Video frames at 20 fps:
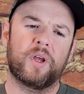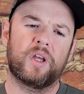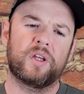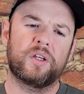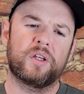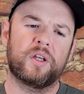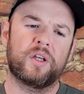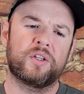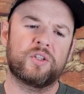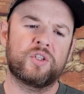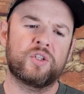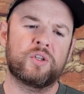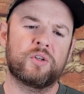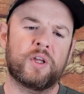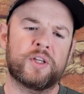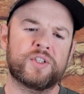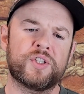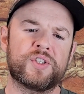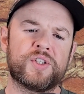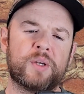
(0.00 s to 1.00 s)
you,
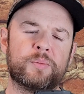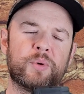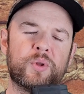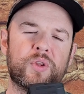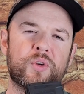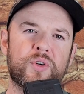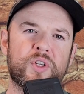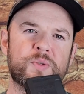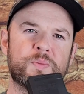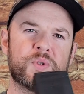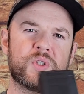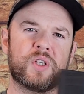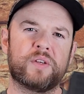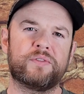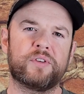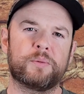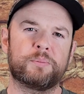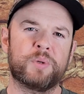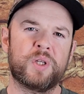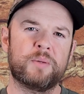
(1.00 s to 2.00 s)
as I say, but there is
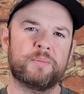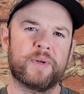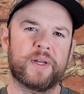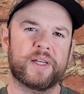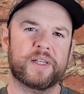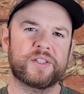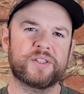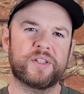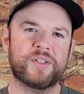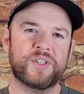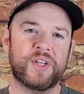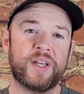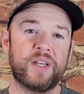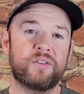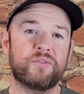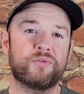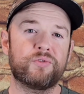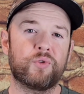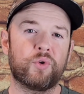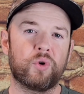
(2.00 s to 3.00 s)
specific PMags
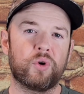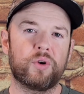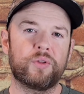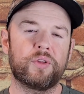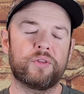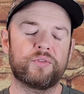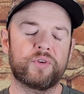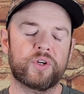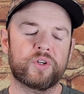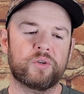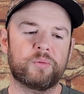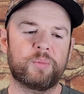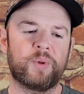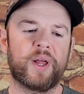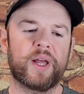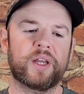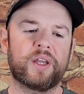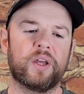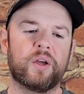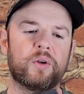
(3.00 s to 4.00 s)
designed for the 300
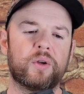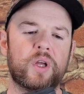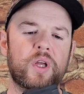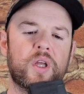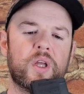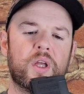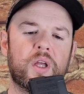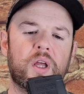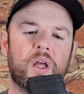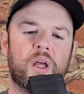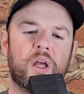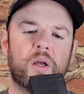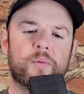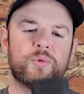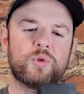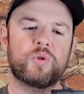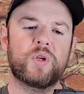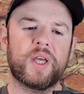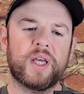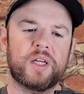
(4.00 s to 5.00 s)
blackout. Um,
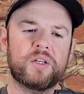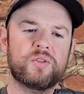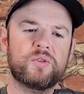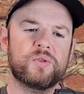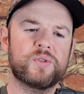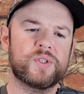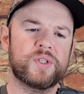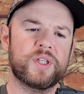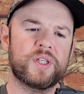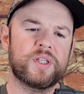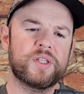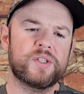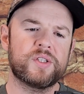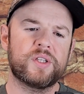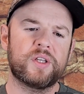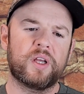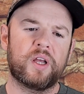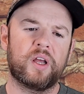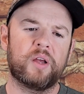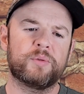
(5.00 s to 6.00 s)
you can use
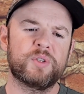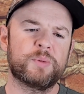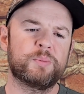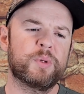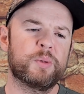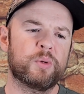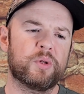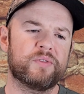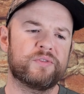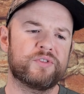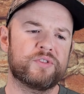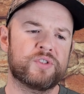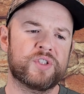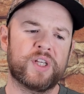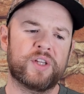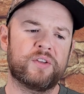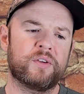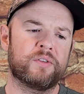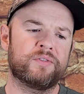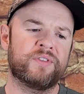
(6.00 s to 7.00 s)
these. Uh, some people have
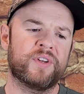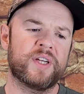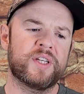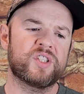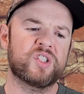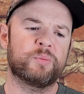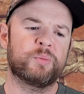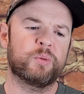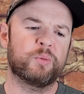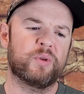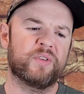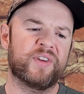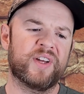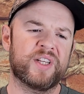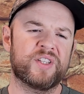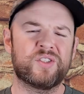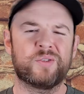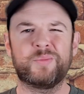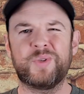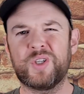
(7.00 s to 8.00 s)
said they're fine. Some people have
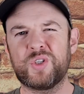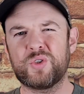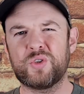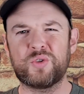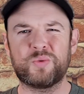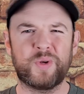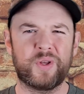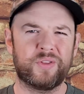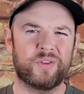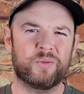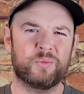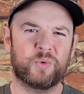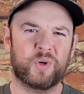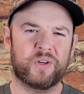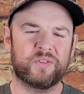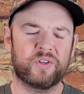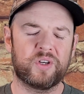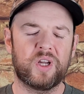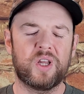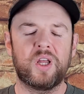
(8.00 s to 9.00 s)
had some issues with them.
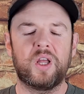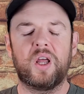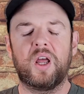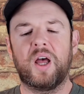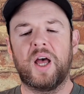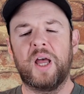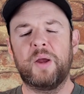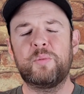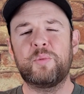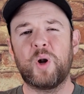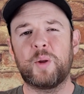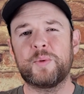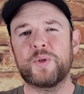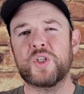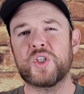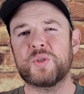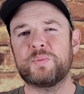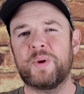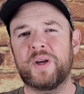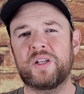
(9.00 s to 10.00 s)
Whatever. I would probably
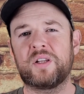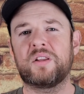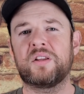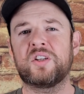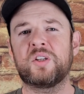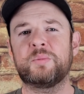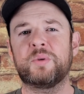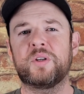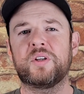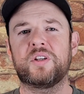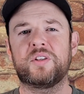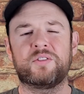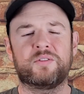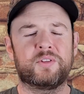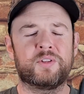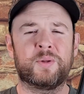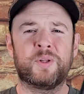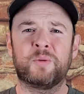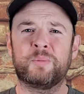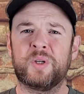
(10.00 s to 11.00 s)
just spend a little bit, a
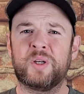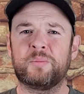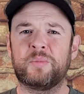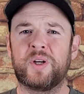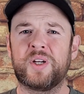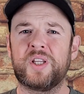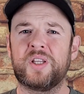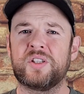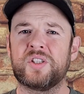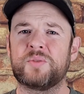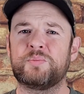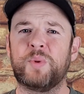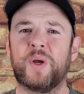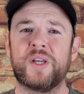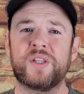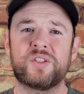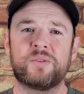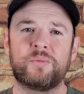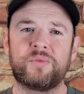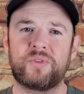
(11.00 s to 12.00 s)
little bit of money and just
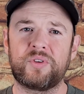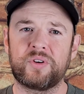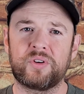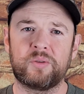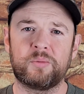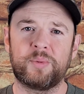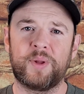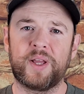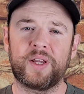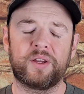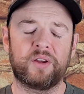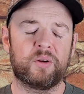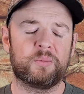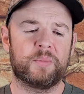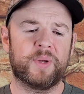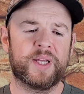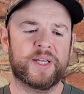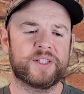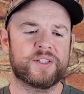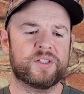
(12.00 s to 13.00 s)
buy some 300 blackout
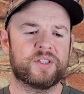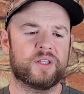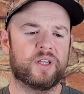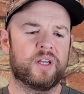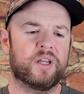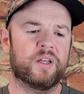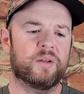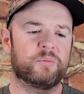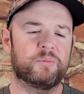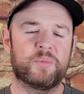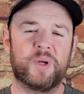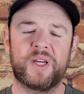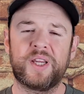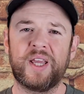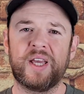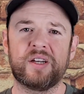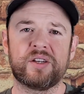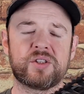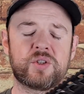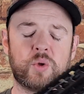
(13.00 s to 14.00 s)
mags. Um, but
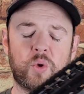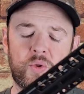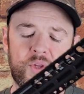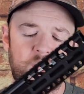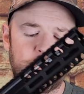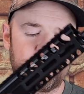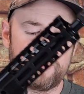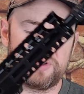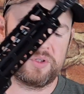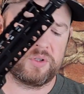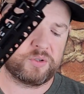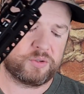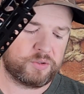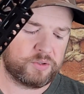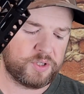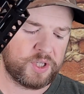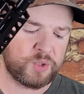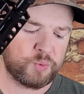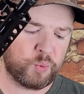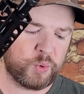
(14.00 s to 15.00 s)
again, it's totally up to you.
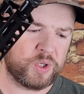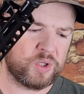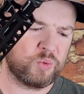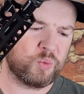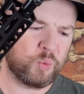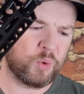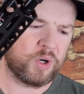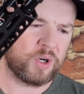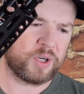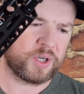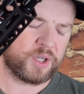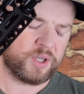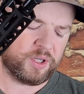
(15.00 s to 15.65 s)
These will work.